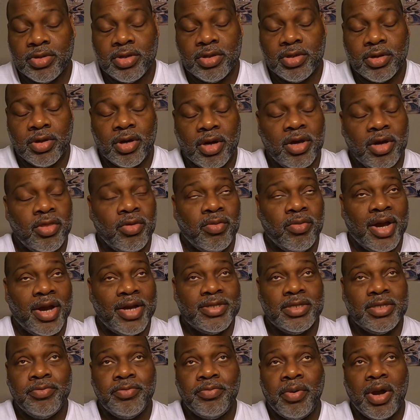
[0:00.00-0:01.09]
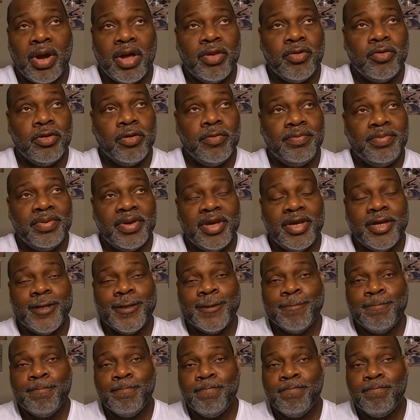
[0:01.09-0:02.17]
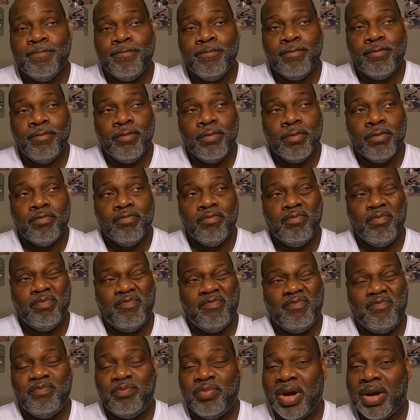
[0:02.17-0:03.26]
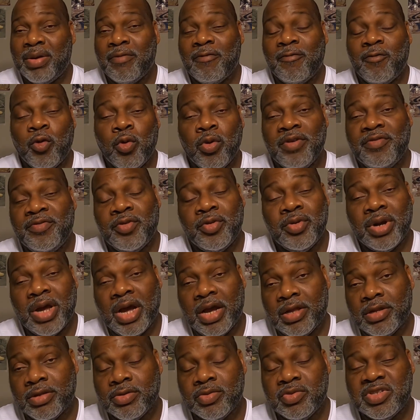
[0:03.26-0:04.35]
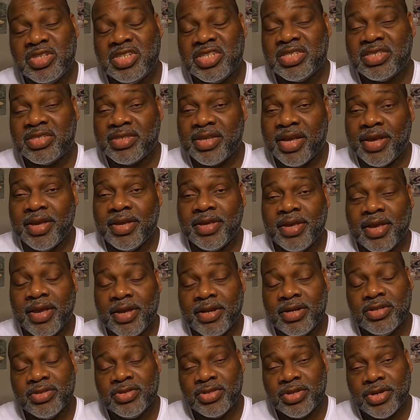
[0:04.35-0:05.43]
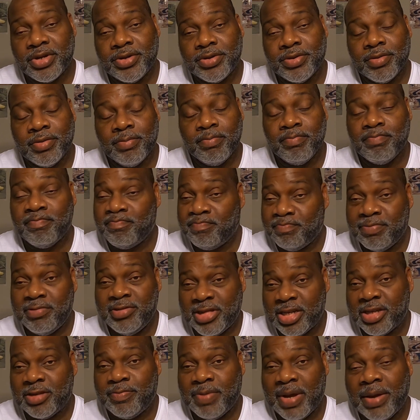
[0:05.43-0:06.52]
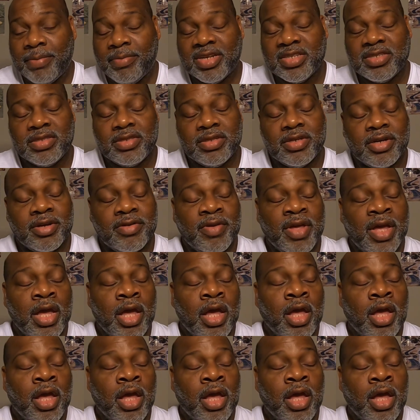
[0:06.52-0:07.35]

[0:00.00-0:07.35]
You know, otherwise it probably would have been probably $44 with the steak and dessert just by myself.